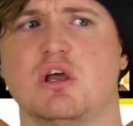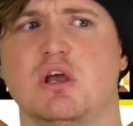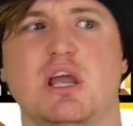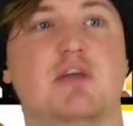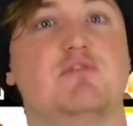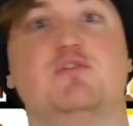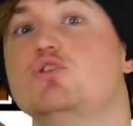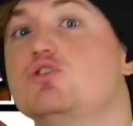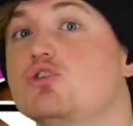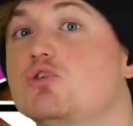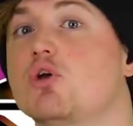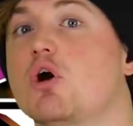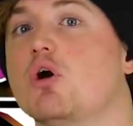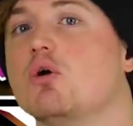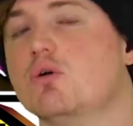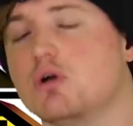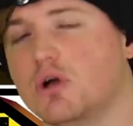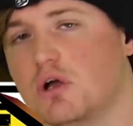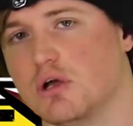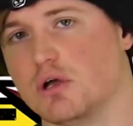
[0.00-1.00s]
If you do
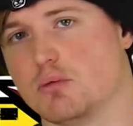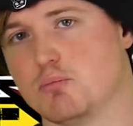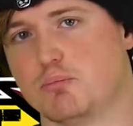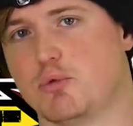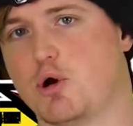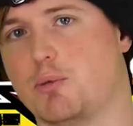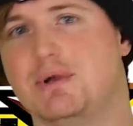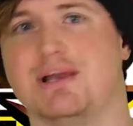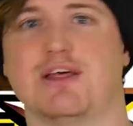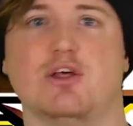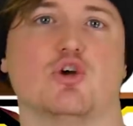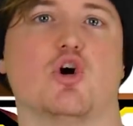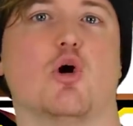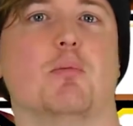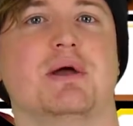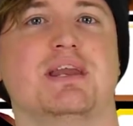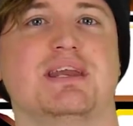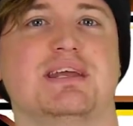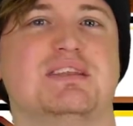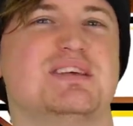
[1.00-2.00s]
know, pop a little
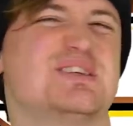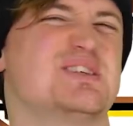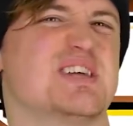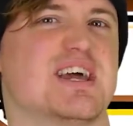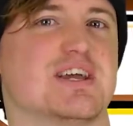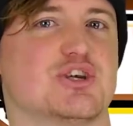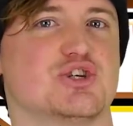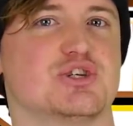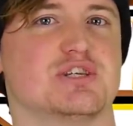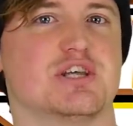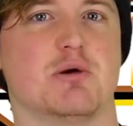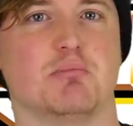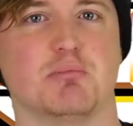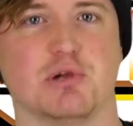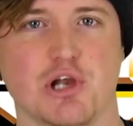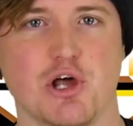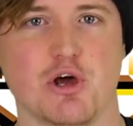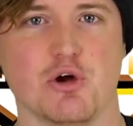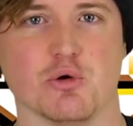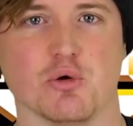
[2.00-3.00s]
comment in the section down
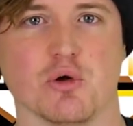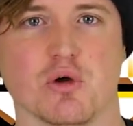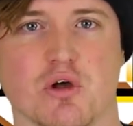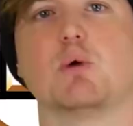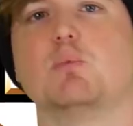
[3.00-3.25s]
below.